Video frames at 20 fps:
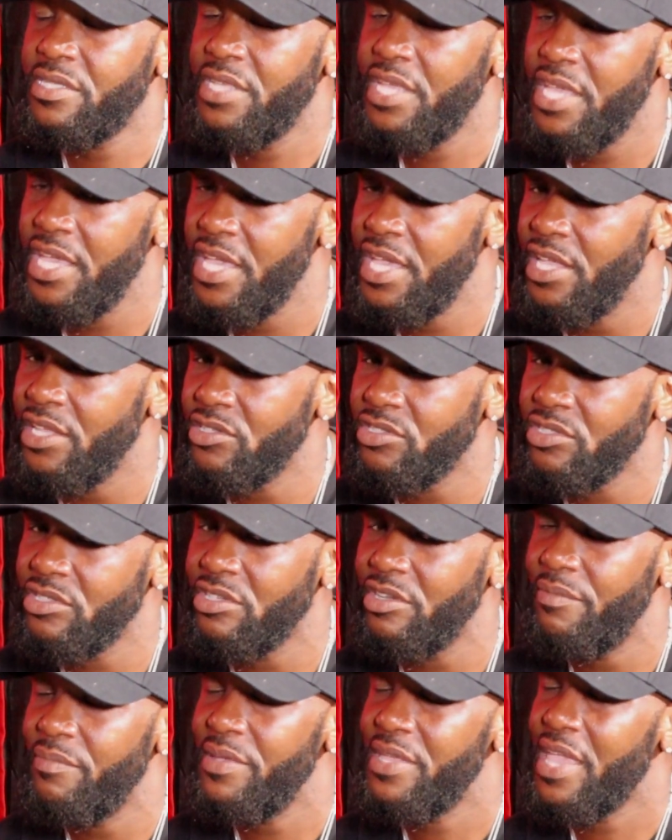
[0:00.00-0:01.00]
kids
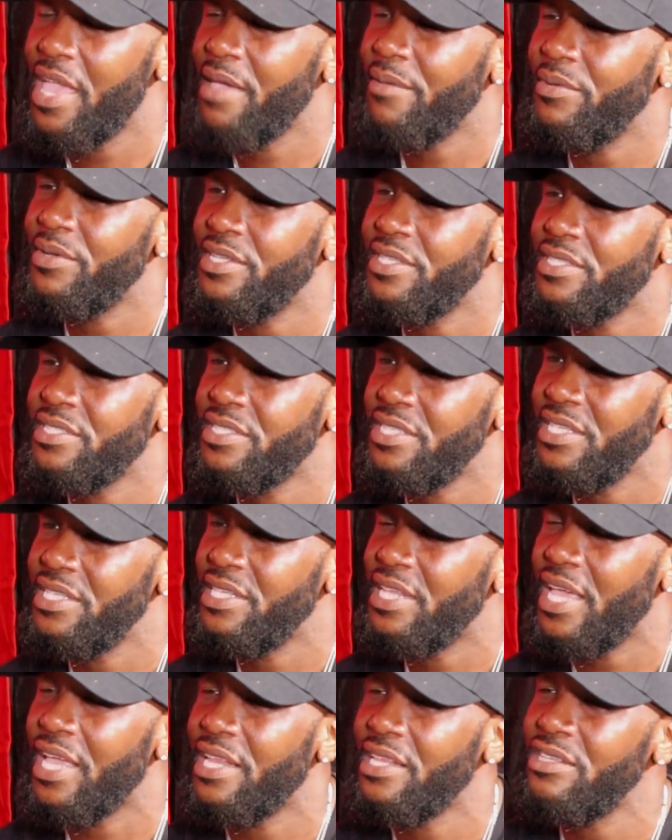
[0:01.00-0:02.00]
could be able to
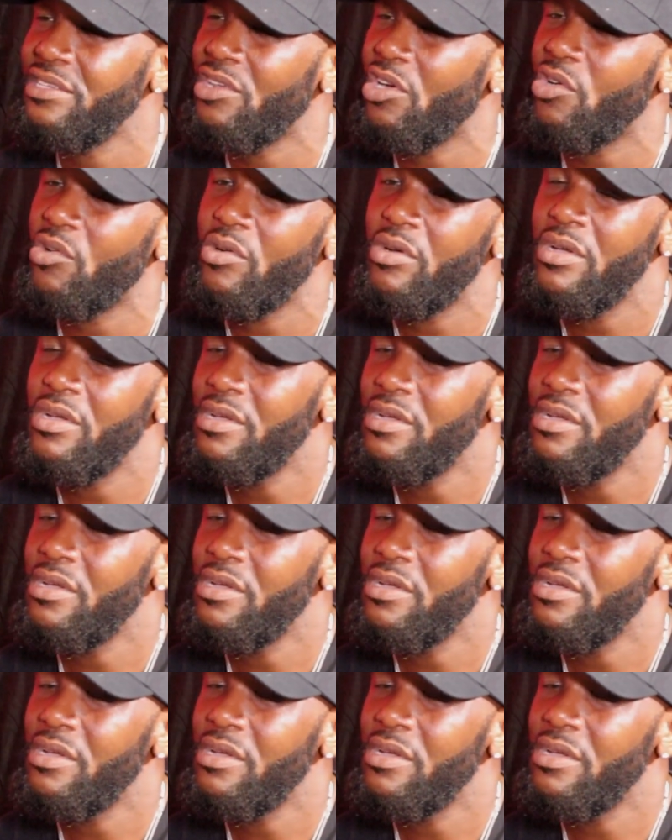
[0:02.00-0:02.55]
see that, you know,